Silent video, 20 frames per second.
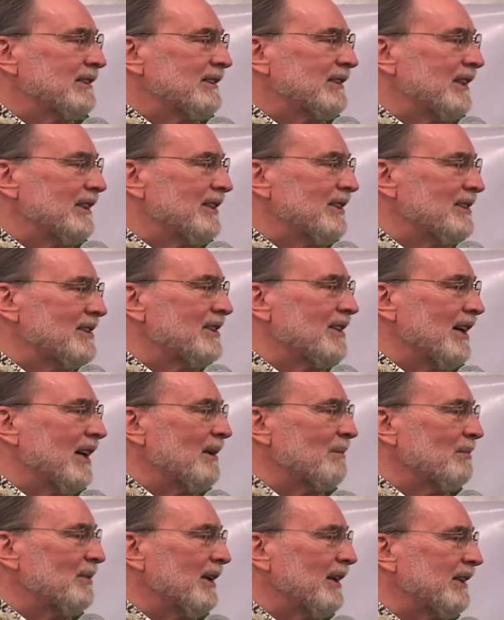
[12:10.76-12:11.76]
in this
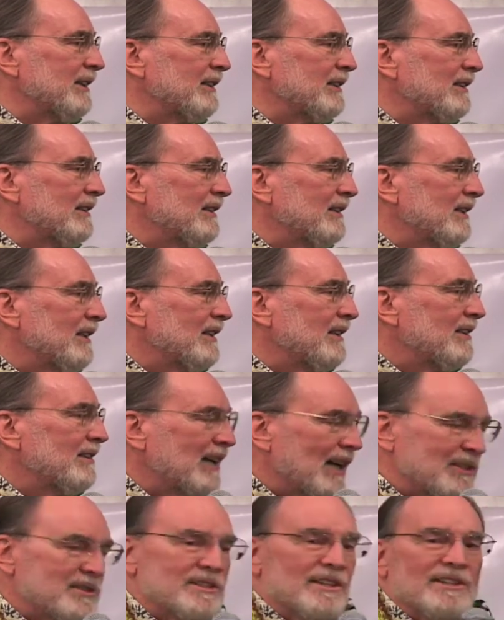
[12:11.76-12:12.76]
campaign,
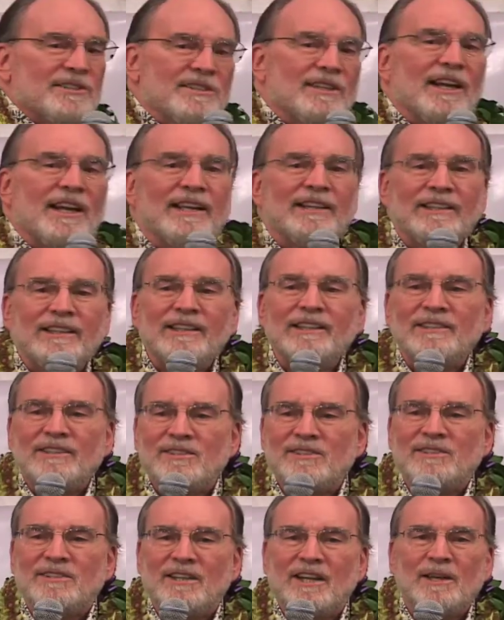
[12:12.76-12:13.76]
not just ending
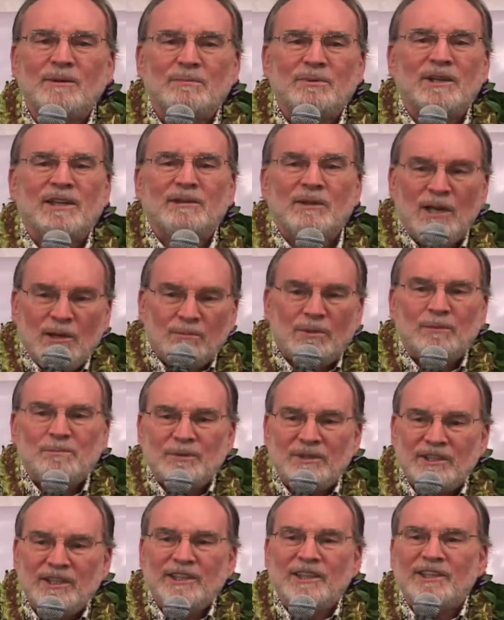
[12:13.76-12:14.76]
this campaign, but
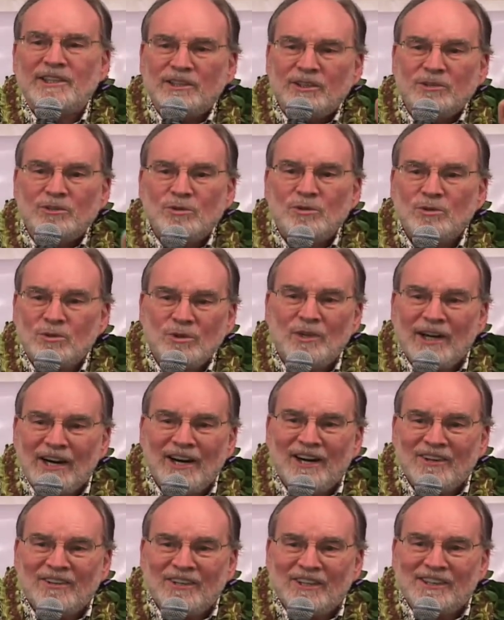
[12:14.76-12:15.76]
beginning a new
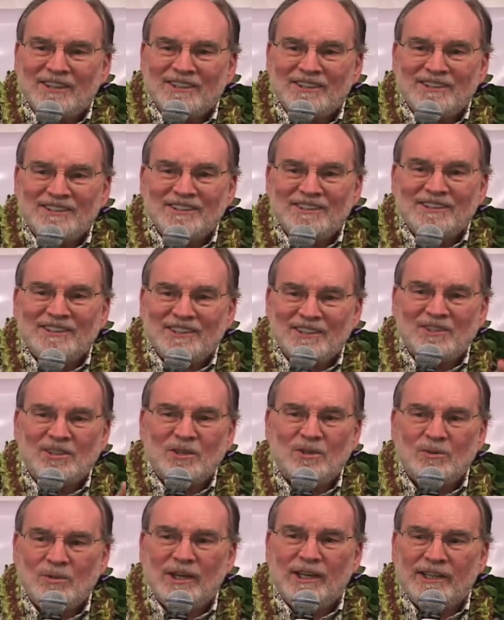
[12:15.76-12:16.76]
era in
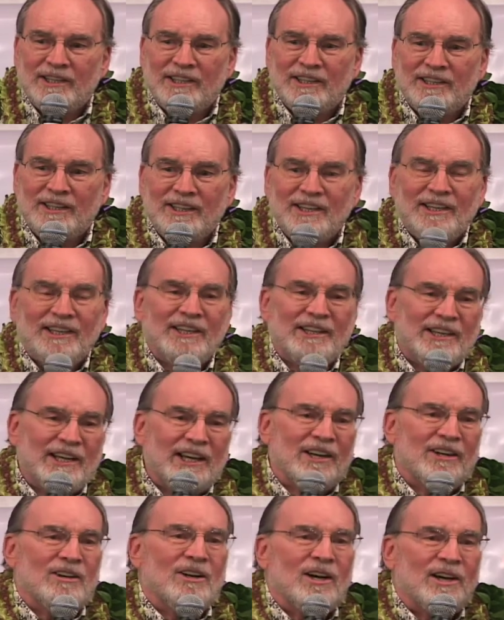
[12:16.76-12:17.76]
Hawaii, an
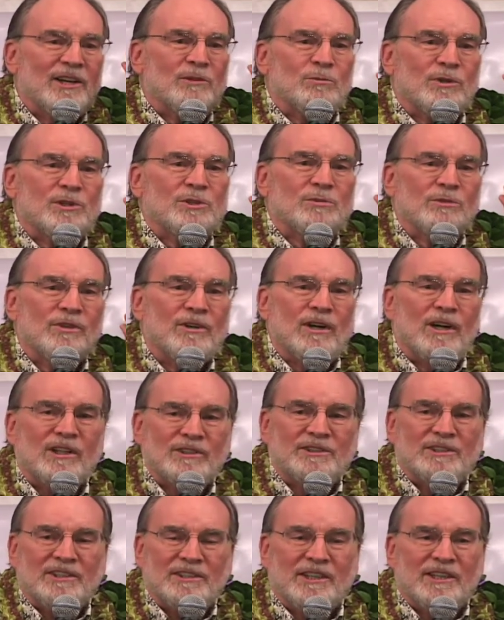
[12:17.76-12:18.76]
era in which we're all
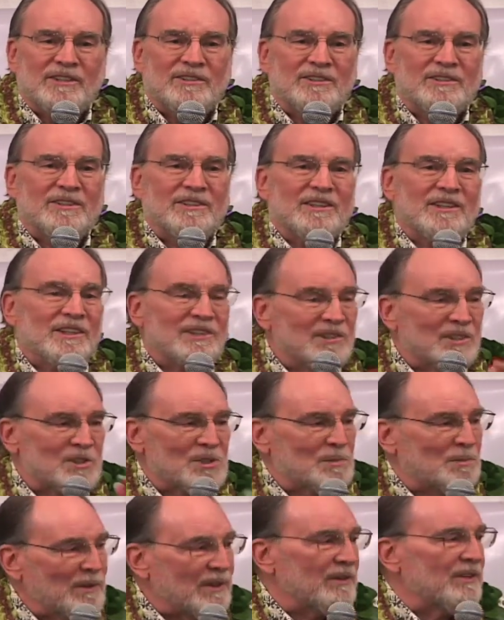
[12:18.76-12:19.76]
together in the
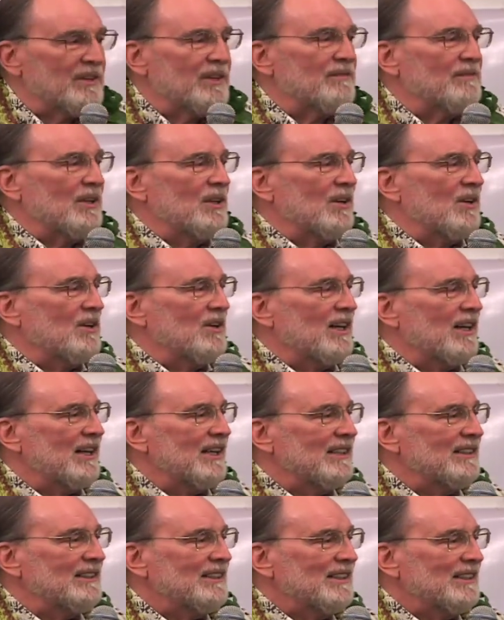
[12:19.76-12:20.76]
spirit of aloha.
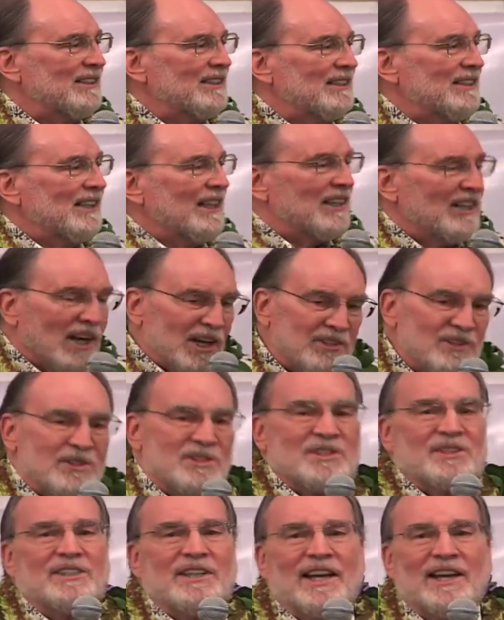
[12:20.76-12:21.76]
And
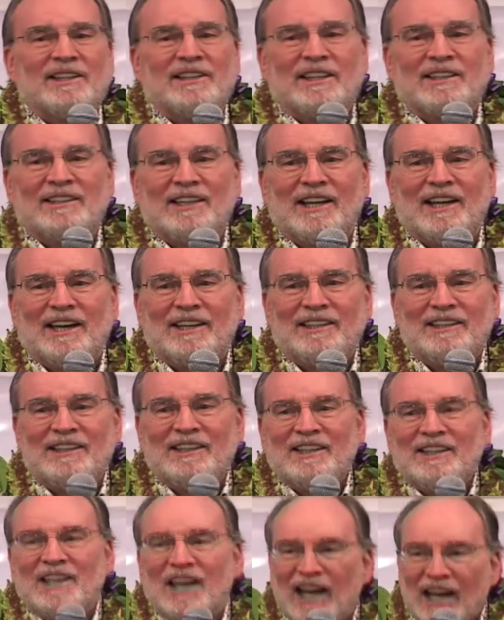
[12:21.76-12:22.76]
understanding
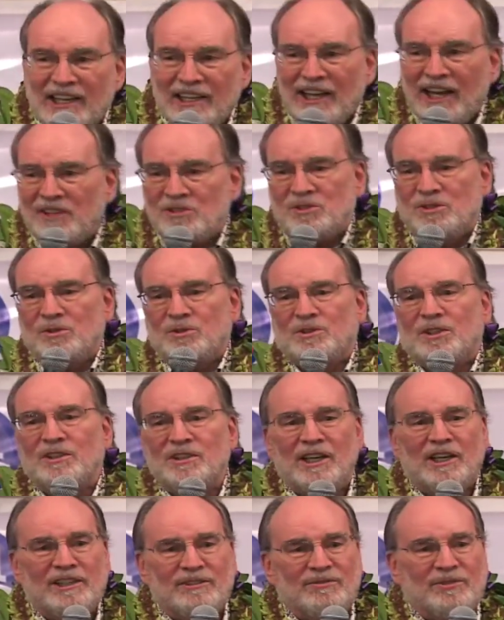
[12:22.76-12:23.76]
that, I ask you
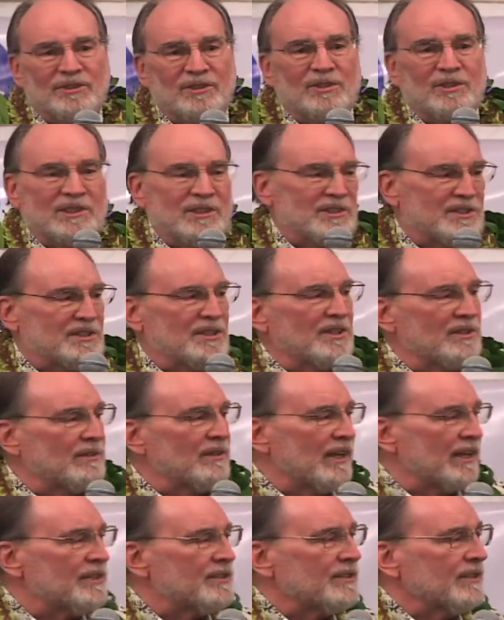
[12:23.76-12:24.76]
tonight for your
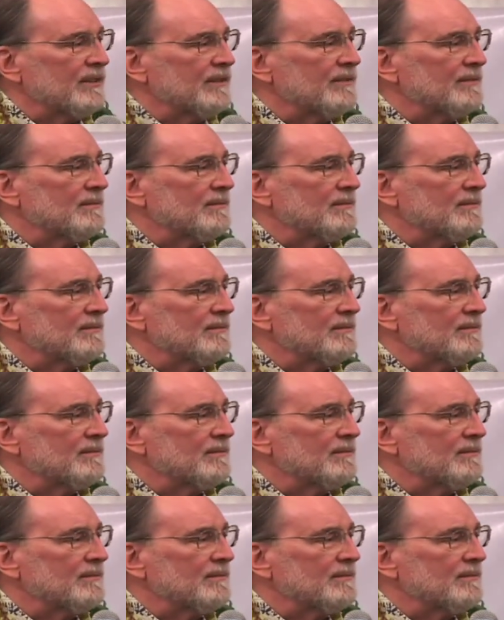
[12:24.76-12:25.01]
consideration.